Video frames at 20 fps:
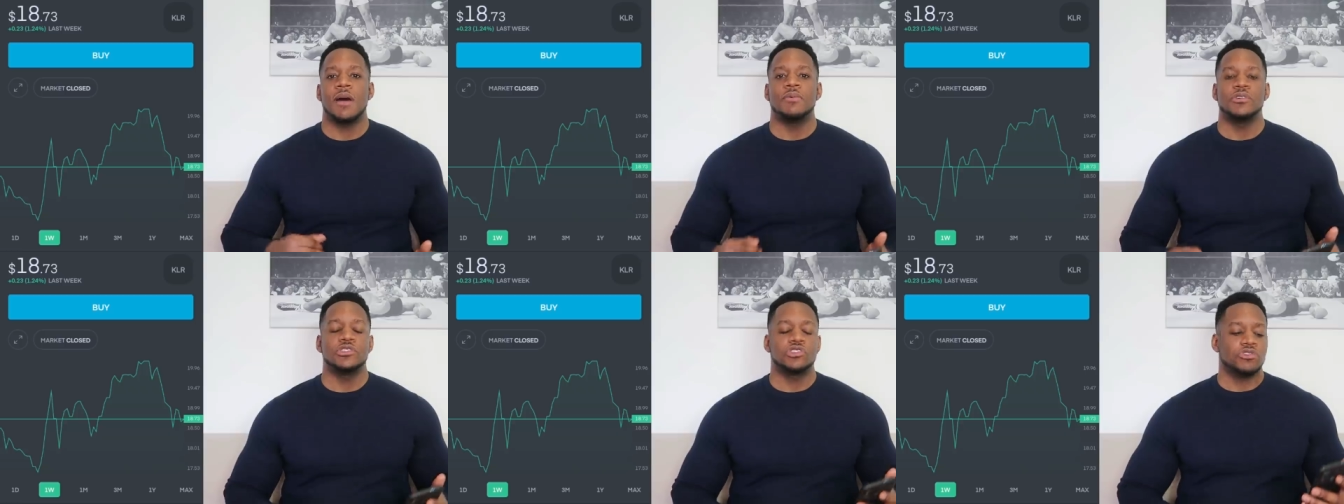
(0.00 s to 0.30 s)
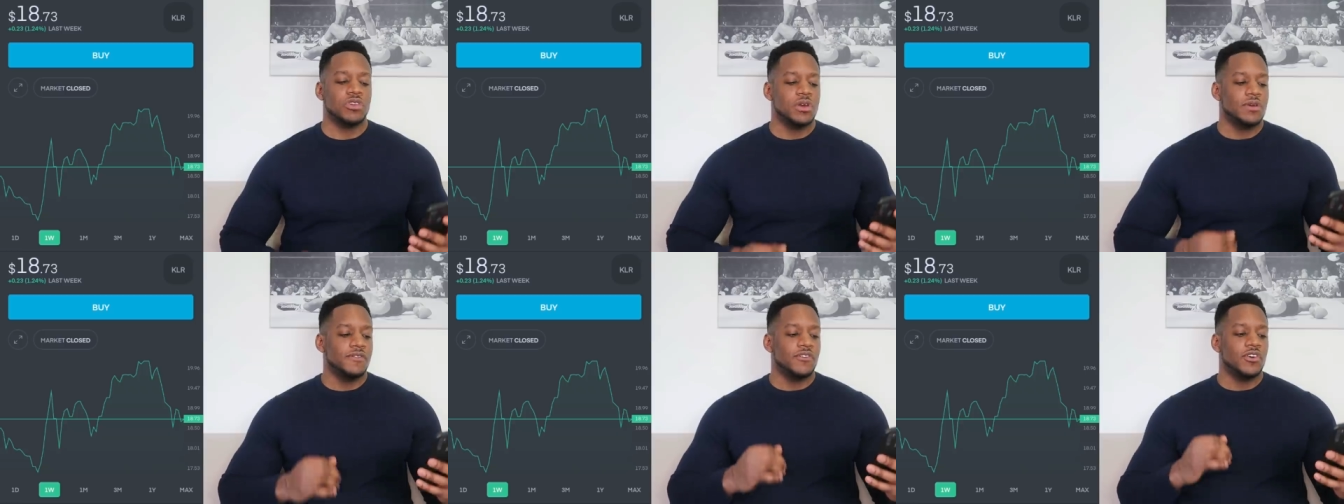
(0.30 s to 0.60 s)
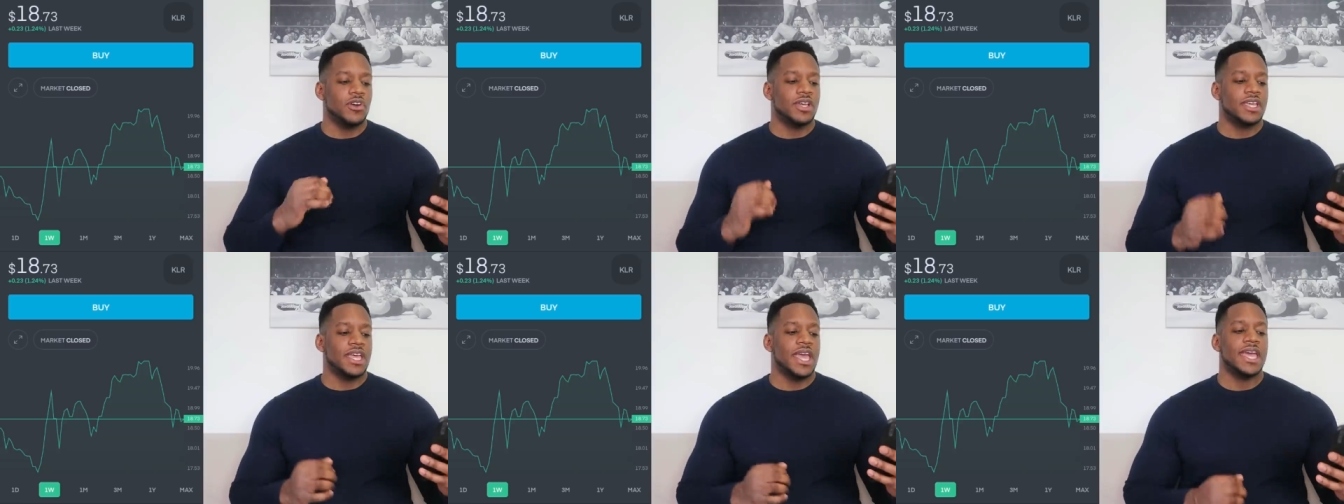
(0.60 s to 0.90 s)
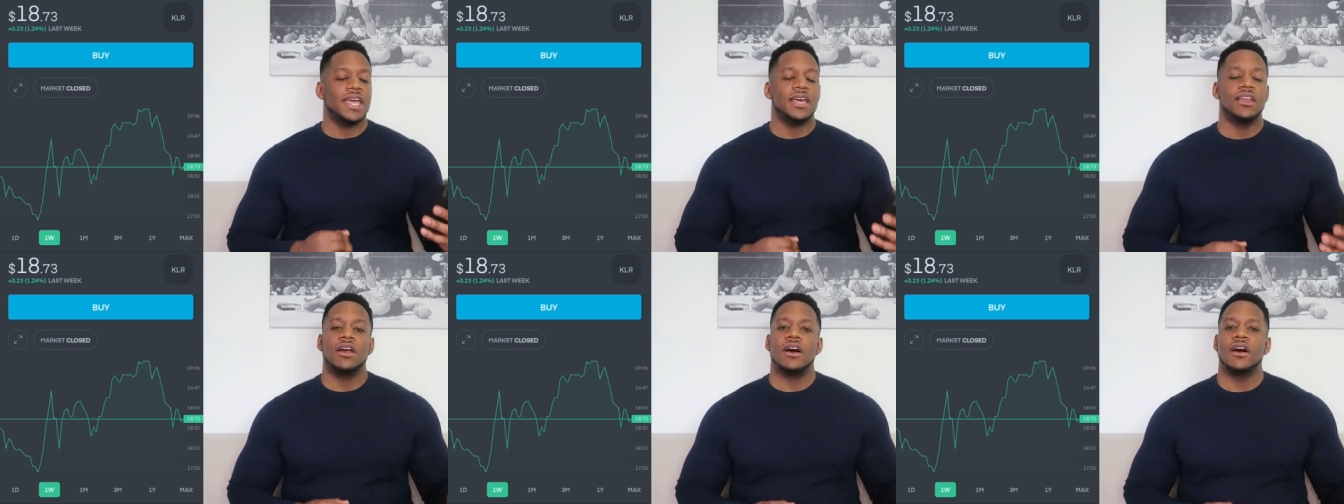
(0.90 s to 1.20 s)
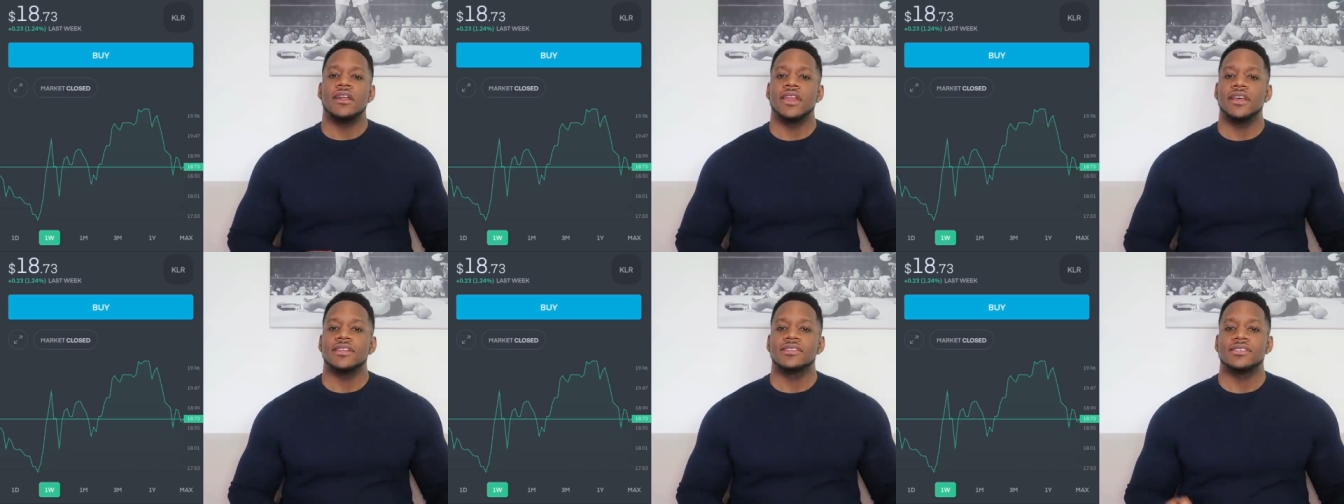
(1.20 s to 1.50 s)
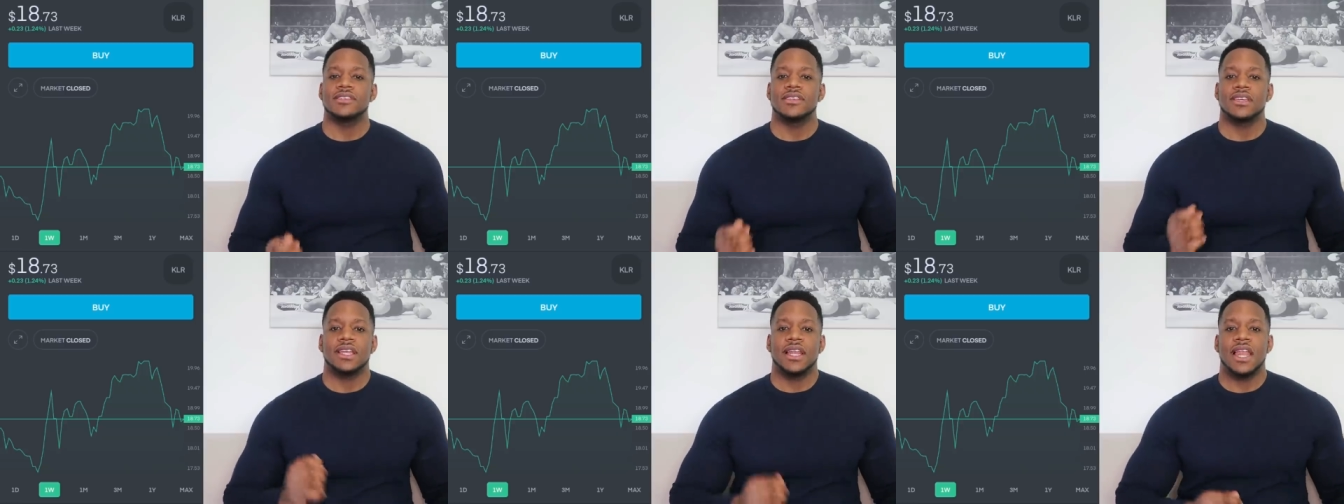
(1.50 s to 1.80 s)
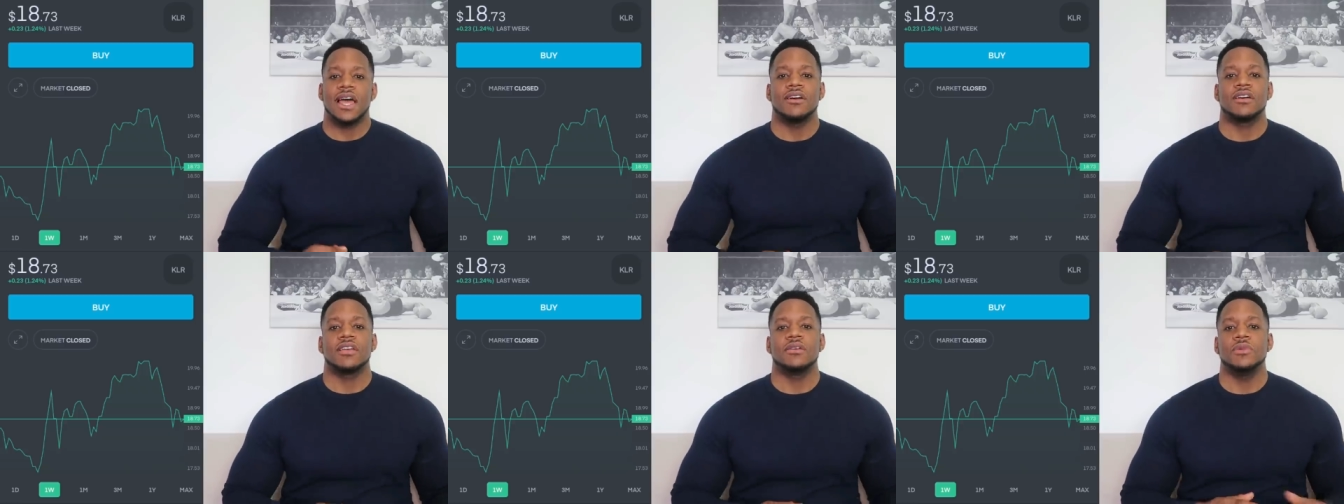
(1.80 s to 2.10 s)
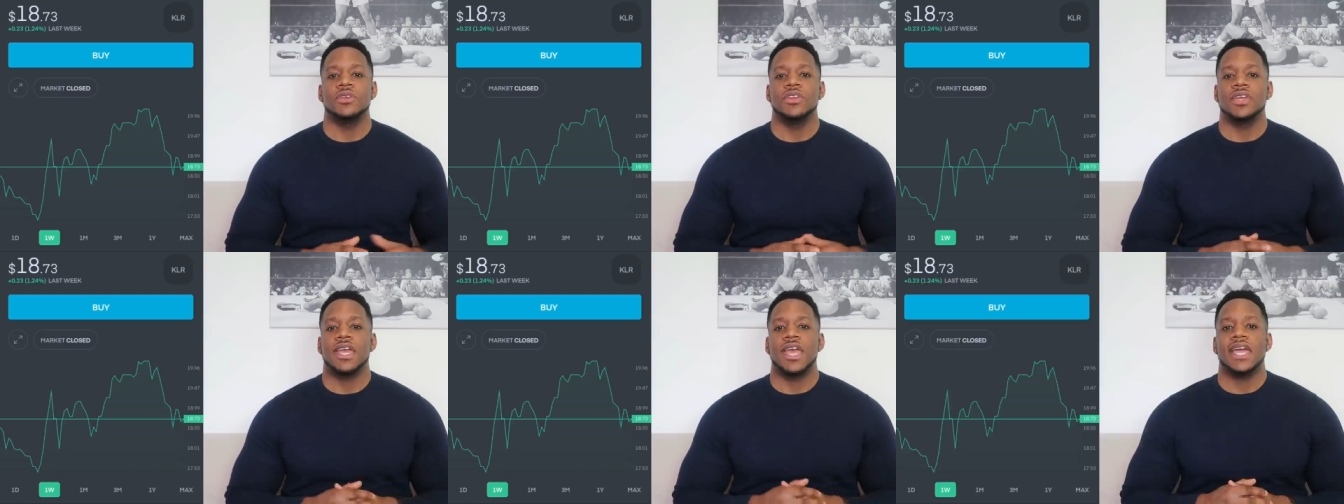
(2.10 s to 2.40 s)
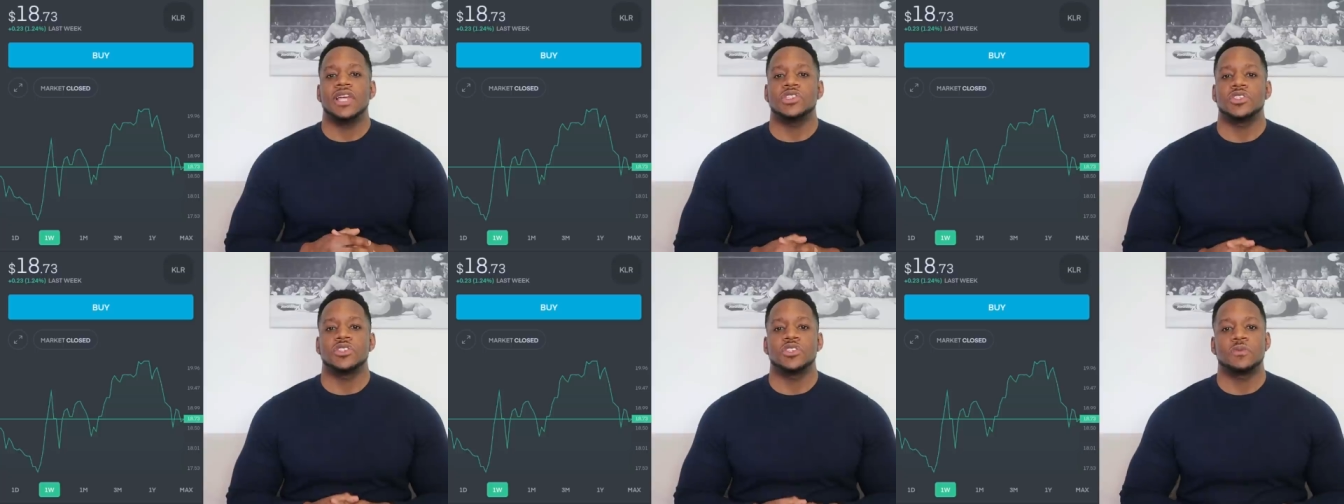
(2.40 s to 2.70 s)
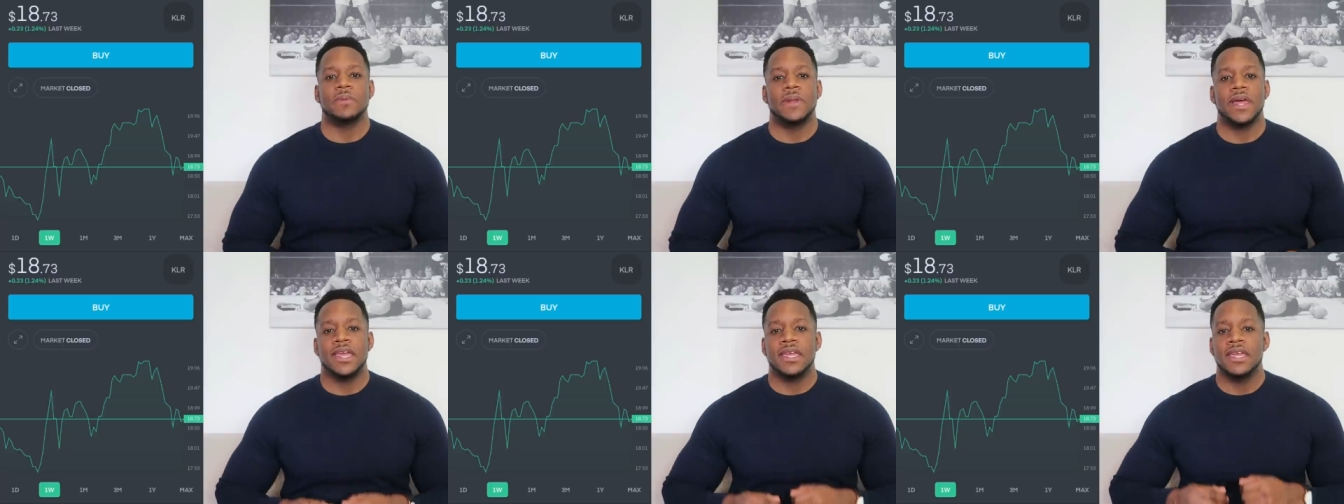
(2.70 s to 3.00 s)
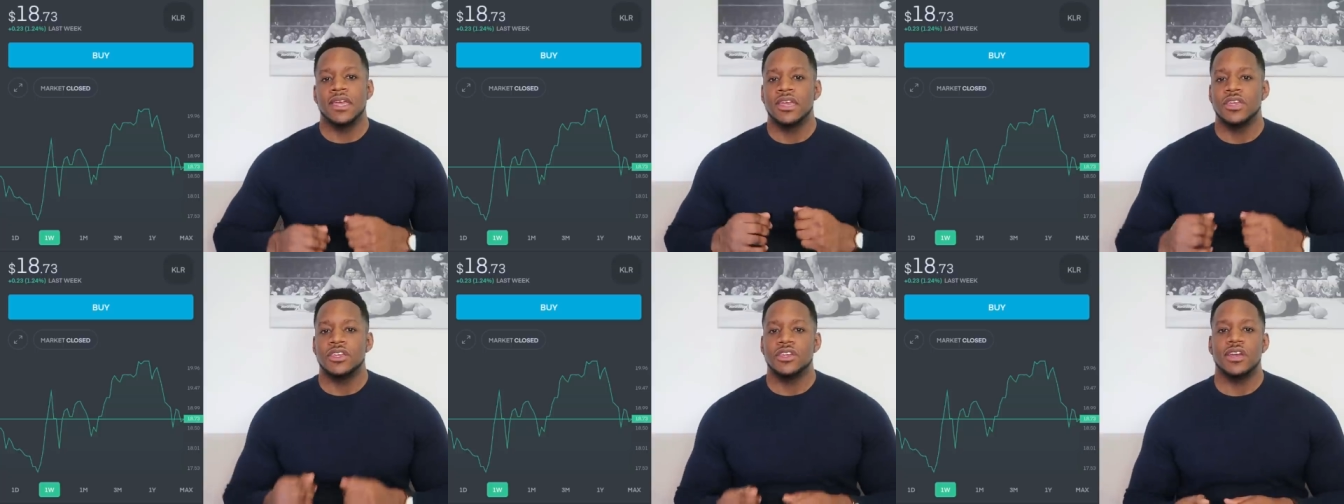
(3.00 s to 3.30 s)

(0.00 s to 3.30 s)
Up on screen we've got KLR, now this is a cloud communications play.